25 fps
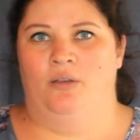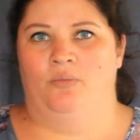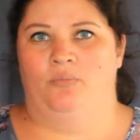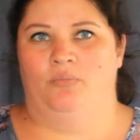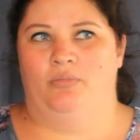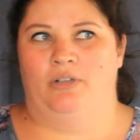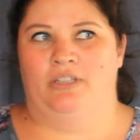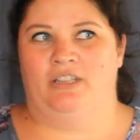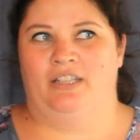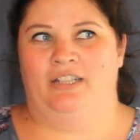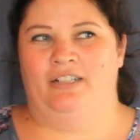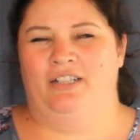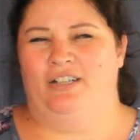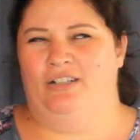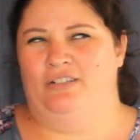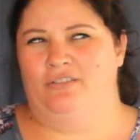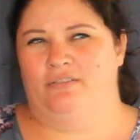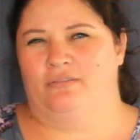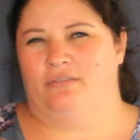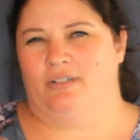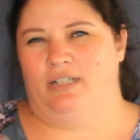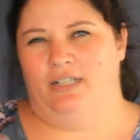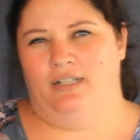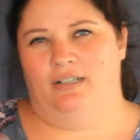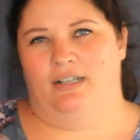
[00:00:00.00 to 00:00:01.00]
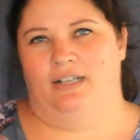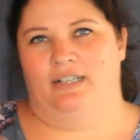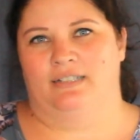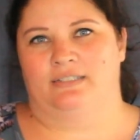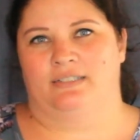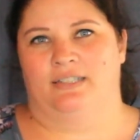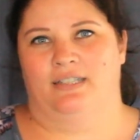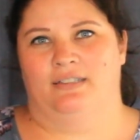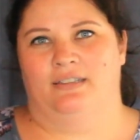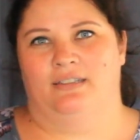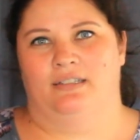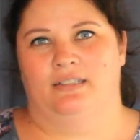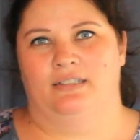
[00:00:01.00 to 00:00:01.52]
But they don't realize
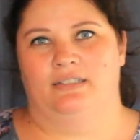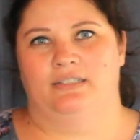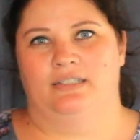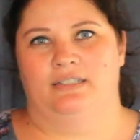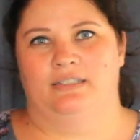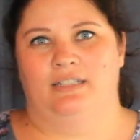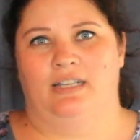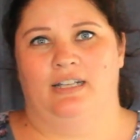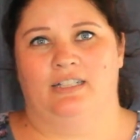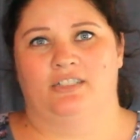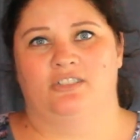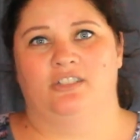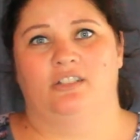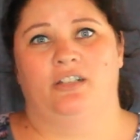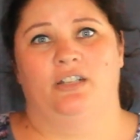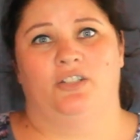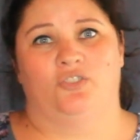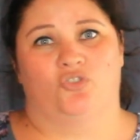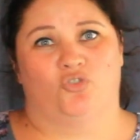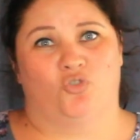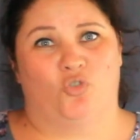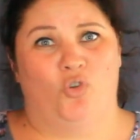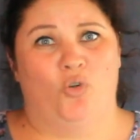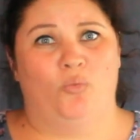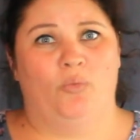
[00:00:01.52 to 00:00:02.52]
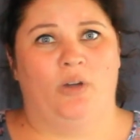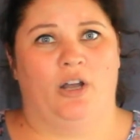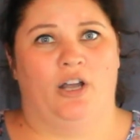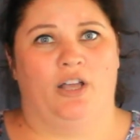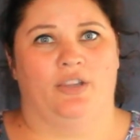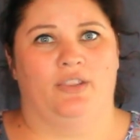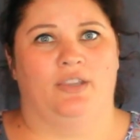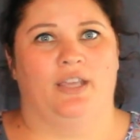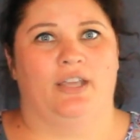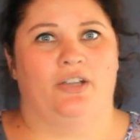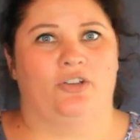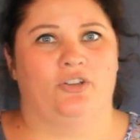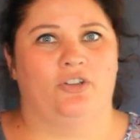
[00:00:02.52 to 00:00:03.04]
that this is actually a trauma
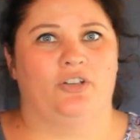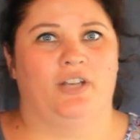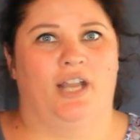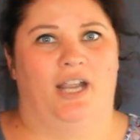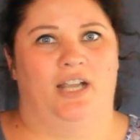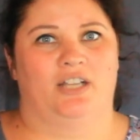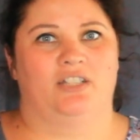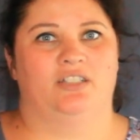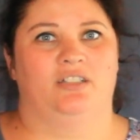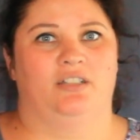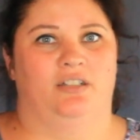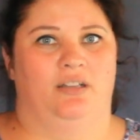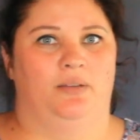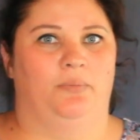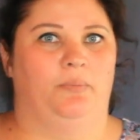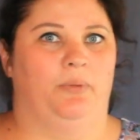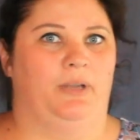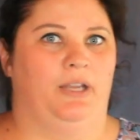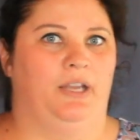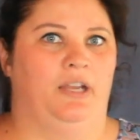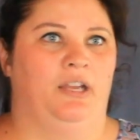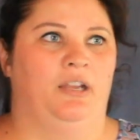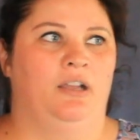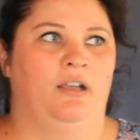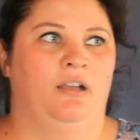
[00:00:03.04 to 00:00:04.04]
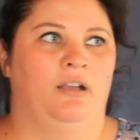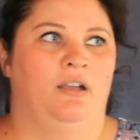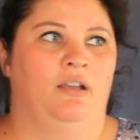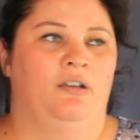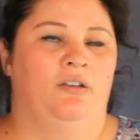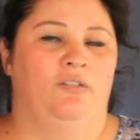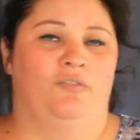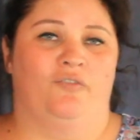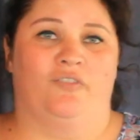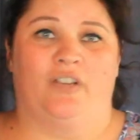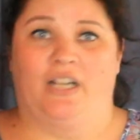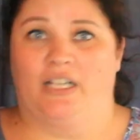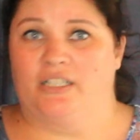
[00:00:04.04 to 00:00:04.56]
and there could actually be
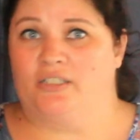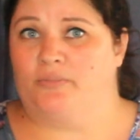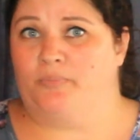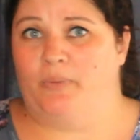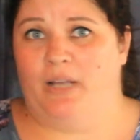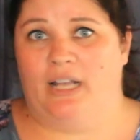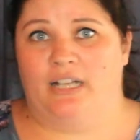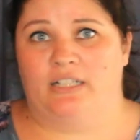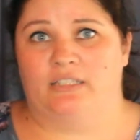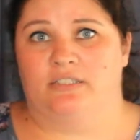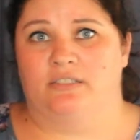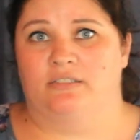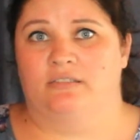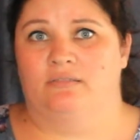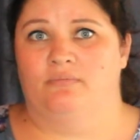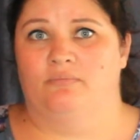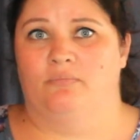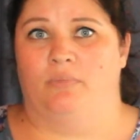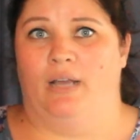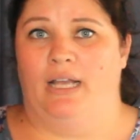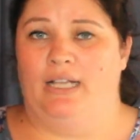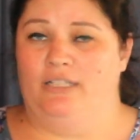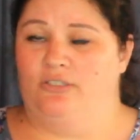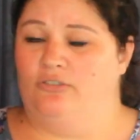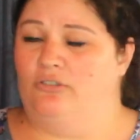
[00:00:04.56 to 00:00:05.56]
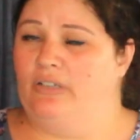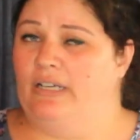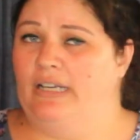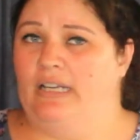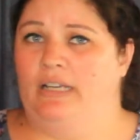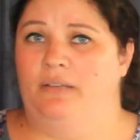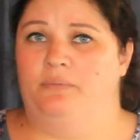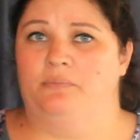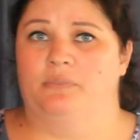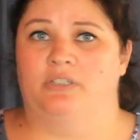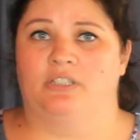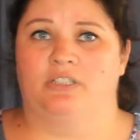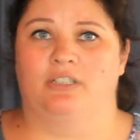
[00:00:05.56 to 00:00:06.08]
flashbacks, bad
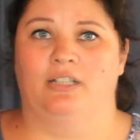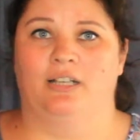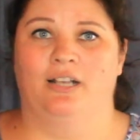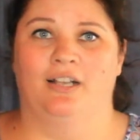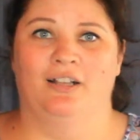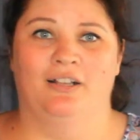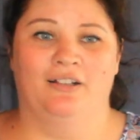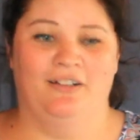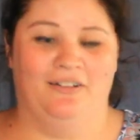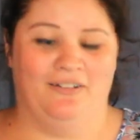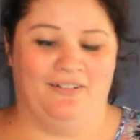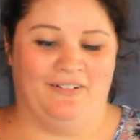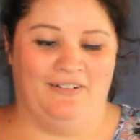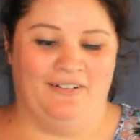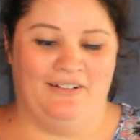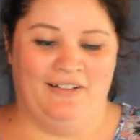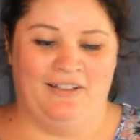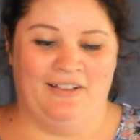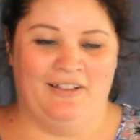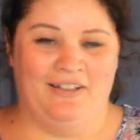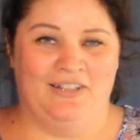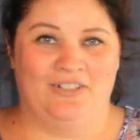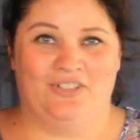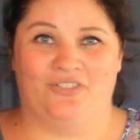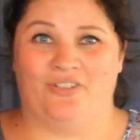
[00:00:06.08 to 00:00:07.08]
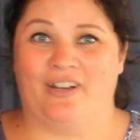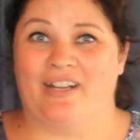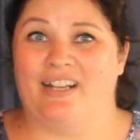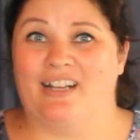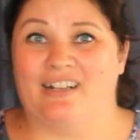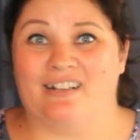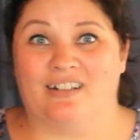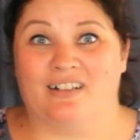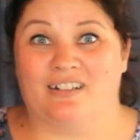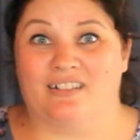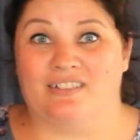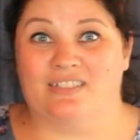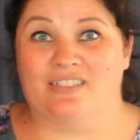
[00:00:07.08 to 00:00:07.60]
dreams,
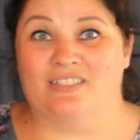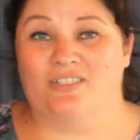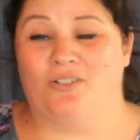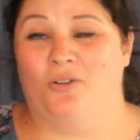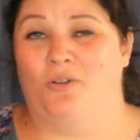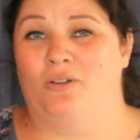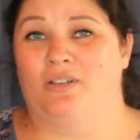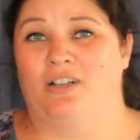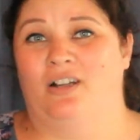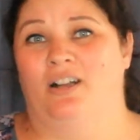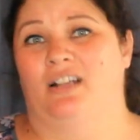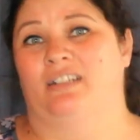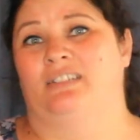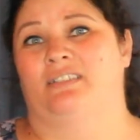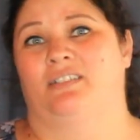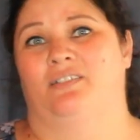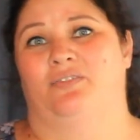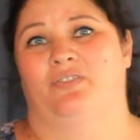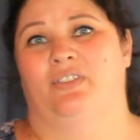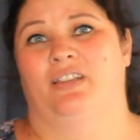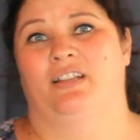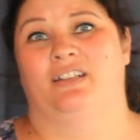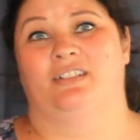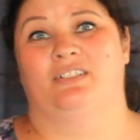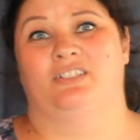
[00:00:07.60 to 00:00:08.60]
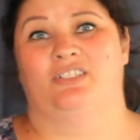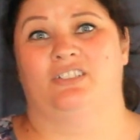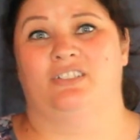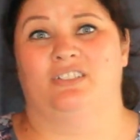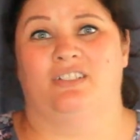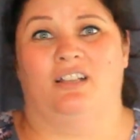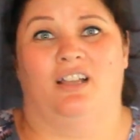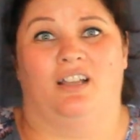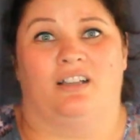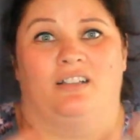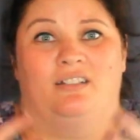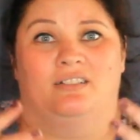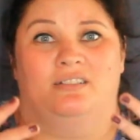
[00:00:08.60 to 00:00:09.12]
triggers, all kinds of things, just
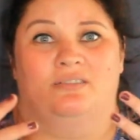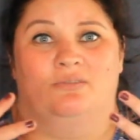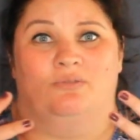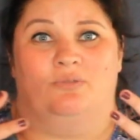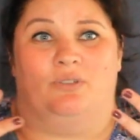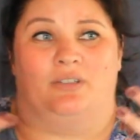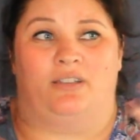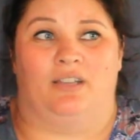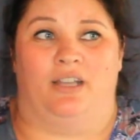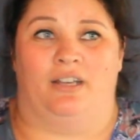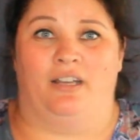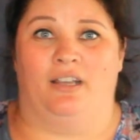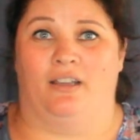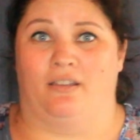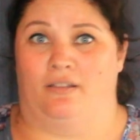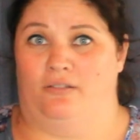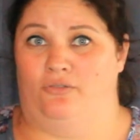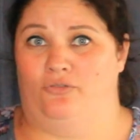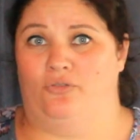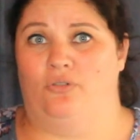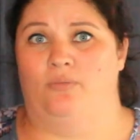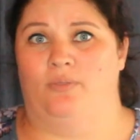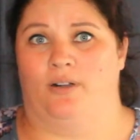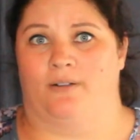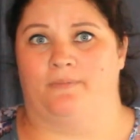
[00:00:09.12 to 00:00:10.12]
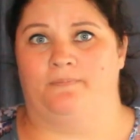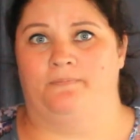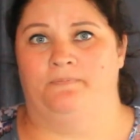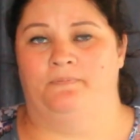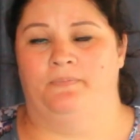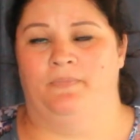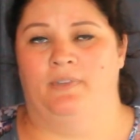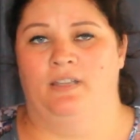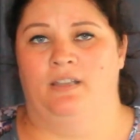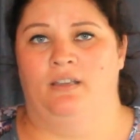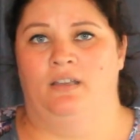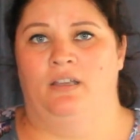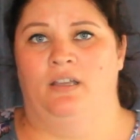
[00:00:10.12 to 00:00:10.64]
like with any other trauma.
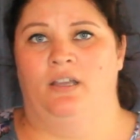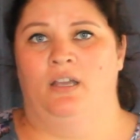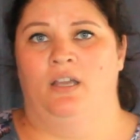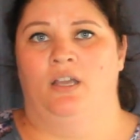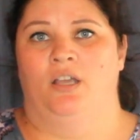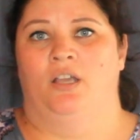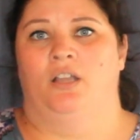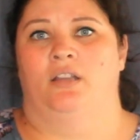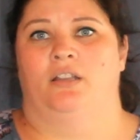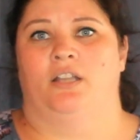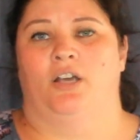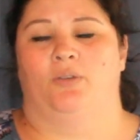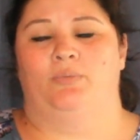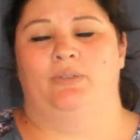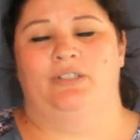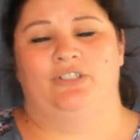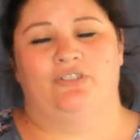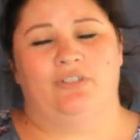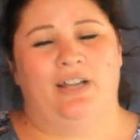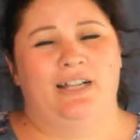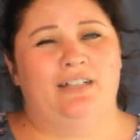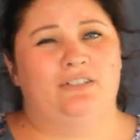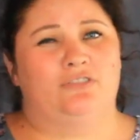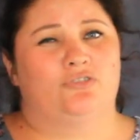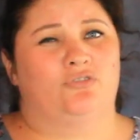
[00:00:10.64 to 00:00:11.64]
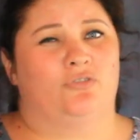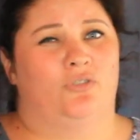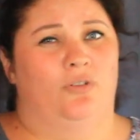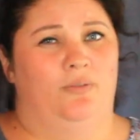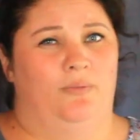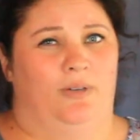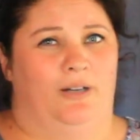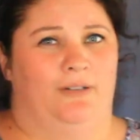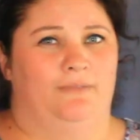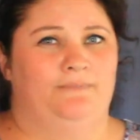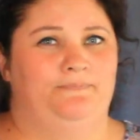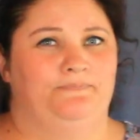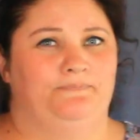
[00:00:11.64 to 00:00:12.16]
Now betrayal
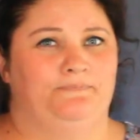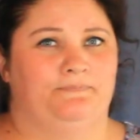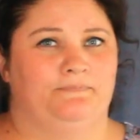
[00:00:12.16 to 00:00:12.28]
trauma